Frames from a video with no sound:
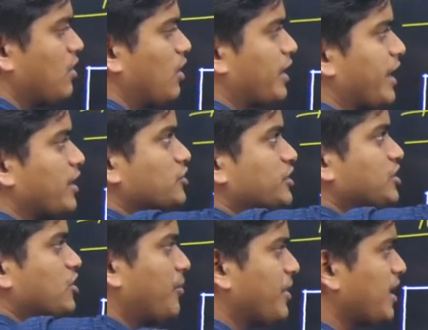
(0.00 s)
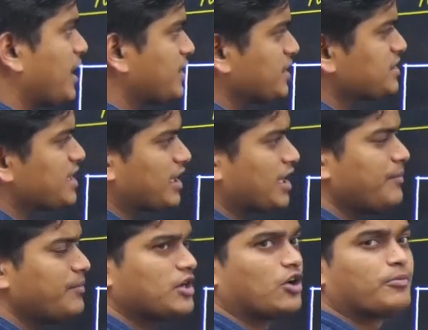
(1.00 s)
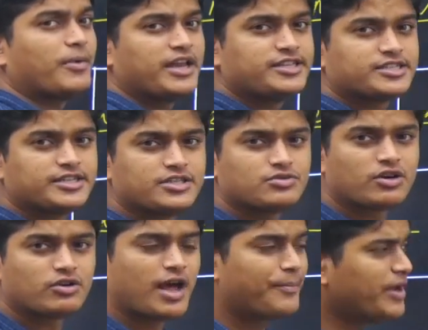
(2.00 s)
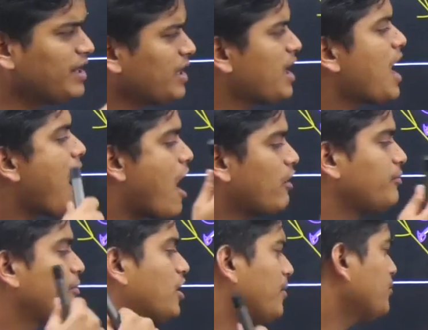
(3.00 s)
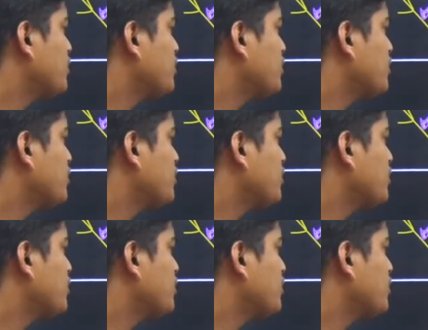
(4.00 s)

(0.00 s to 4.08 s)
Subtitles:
Okay, so it is coming like this, that time normal incidence what will happen? I will become